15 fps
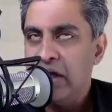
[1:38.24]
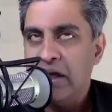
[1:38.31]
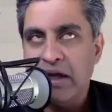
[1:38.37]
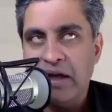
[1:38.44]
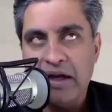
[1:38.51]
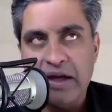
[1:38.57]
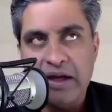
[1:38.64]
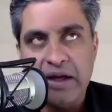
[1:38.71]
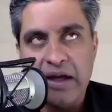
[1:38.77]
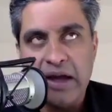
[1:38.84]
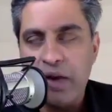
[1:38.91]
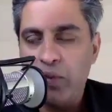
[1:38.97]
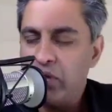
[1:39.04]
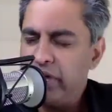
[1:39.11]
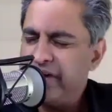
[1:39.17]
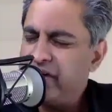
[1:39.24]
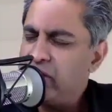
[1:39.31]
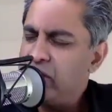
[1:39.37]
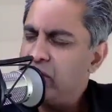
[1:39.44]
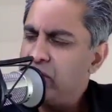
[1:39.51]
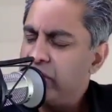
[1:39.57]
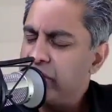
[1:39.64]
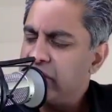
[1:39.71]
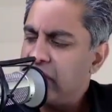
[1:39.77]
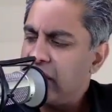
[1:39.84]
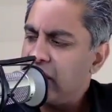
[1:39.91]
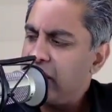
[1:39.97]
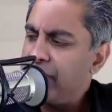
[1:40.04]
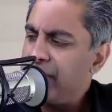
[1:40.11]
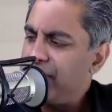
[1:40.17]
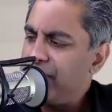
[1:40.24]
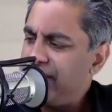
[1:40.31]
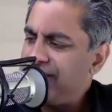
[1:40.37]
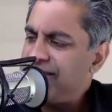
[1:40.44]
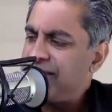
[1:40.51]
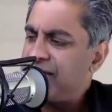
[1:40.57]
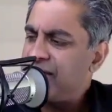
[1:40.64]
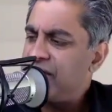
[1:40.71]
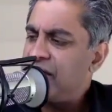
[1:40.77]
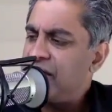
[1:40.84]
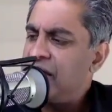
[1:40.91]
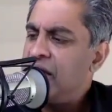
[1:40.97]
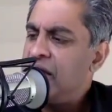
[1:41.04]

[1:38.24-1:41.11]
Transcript: Uh, I will let you look that up, but basically,